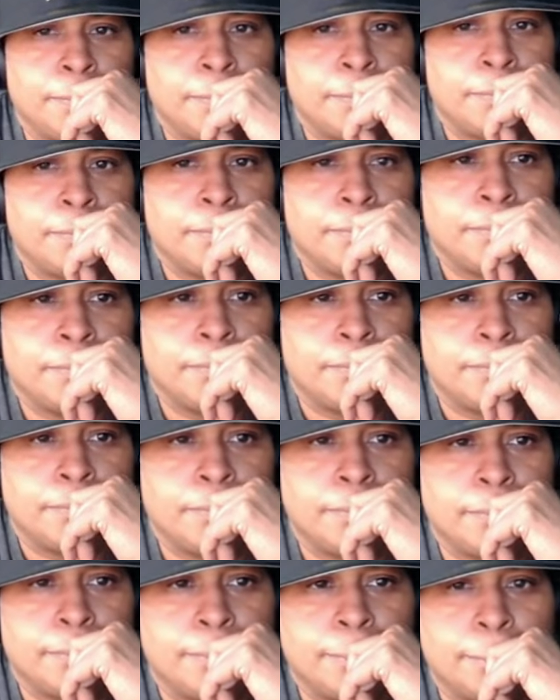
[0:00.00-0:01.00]
to me?
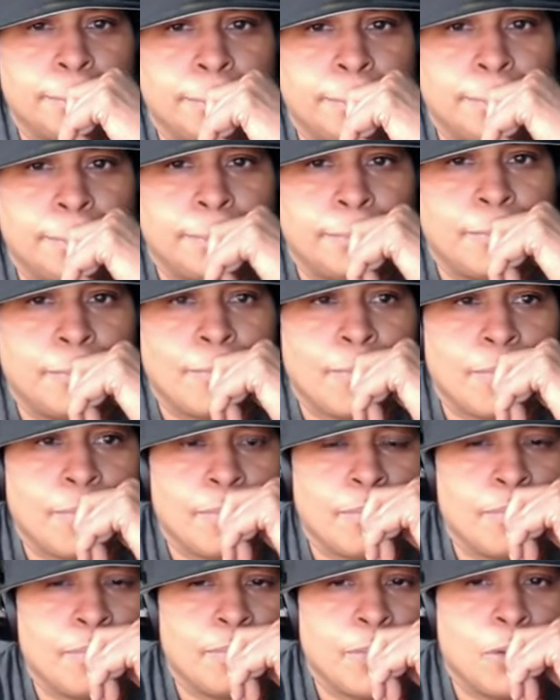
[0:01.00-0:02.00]
Um,
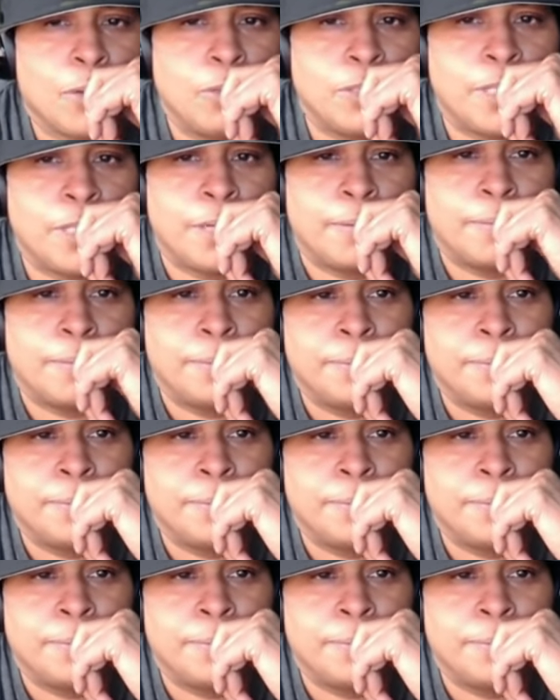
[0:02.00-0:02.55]
what's that?